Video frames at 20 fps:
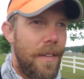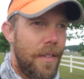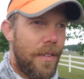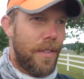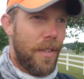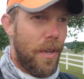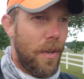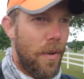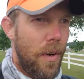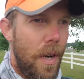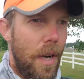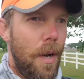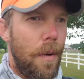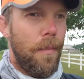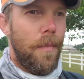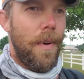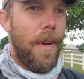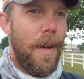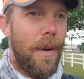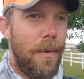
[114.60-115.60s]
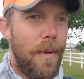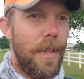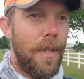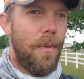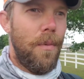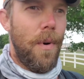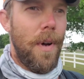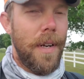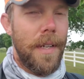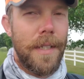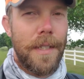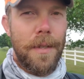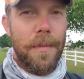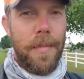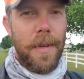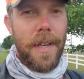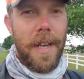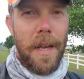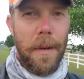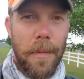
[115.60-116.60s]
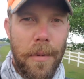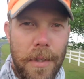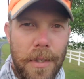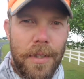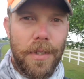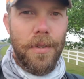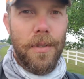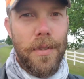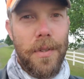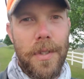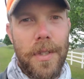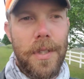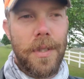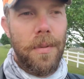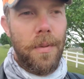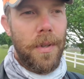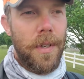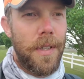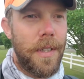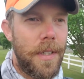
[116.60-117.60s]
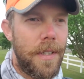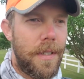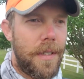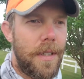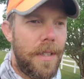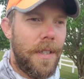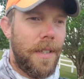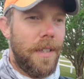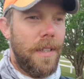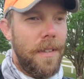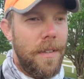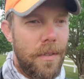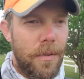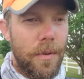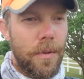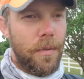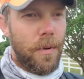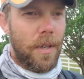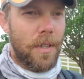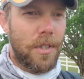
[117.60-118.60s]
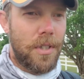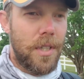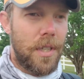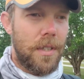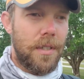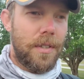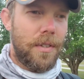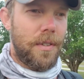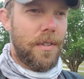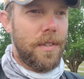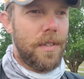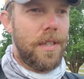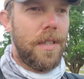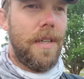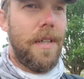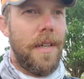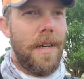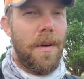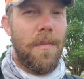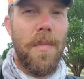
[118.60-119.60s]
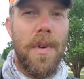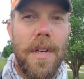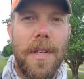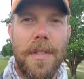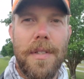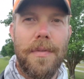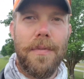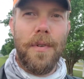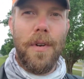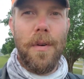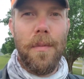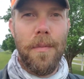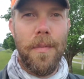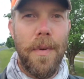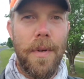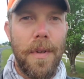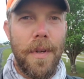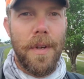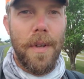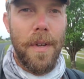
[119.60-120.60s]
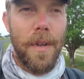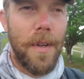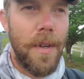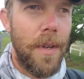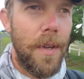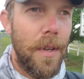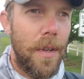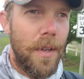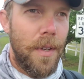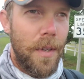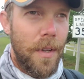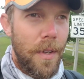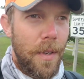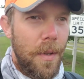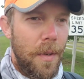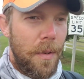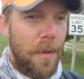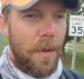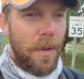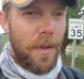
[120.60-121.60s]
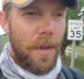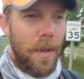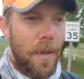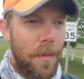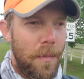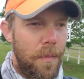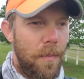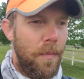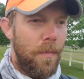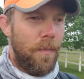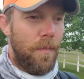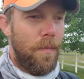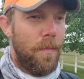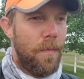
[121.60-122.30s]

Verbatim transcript: So um, I really wanted to be able to use one of these three walled shelters I missed from um,